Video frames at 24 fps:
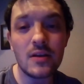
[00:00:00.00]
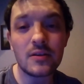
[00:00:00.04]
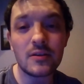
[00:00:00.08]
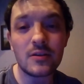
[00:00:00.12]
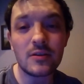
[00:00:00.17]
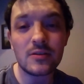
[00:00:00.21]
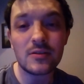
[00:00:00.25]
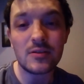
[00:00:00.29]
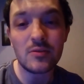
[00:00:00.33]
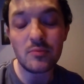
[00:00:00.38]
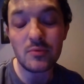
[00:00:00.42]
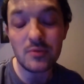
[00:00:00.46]

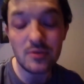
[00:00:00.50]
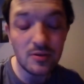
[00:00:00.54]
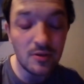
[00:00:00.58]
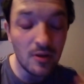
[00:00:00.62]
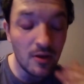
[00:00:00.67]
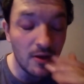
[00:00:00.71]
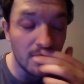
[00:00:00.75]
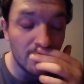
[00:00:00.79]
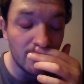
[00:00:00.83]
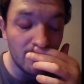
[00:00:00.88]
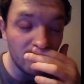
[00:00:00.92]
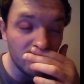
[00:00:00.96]
because uh, it was
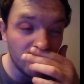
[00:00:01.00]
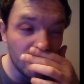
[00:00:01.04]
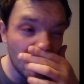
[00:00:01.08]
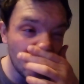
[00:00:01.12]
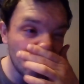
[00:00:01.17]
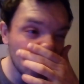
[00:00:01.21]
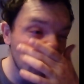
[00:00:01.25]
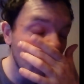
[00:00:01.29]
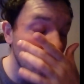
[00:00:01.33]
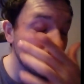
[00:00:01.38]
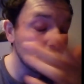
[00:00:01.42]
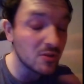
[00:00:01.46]
like
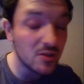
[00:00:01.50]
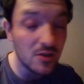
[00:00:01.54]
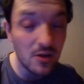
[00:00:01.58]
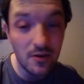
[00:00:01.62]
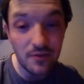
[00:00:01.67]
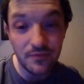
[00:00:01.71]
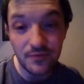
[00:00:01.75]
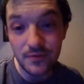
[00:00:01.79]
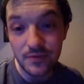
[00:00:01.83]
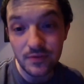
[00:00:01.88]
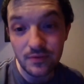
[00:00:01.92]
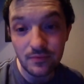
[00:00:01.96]
first come
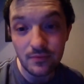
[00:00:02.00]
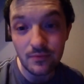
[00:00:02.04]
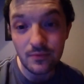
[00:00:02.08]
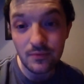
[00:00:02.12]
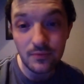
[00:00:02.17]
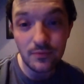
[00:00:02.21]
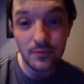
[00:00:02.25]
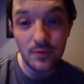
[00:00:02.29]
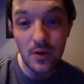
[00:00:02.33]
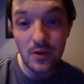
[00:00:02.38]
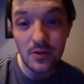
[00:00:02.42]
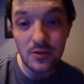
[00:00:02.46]
first,
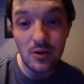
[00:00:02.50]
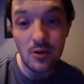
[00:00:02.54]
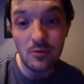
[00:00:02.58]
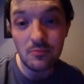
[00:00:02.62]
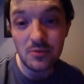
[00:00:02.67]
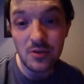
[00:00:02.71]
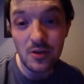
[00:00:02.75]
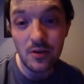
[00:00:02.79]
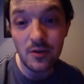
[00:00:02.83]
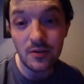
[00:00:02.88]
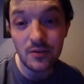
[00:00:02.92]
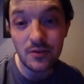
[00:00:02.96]
first come
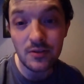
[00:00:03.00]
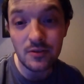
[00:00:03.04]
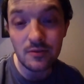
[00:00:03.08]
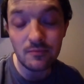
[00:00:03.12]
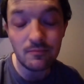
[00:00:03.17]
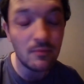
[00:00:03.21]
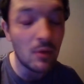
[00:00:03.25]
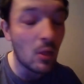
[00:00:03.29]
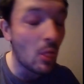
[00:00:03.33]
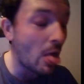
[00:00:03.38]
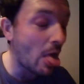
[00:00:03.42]
first,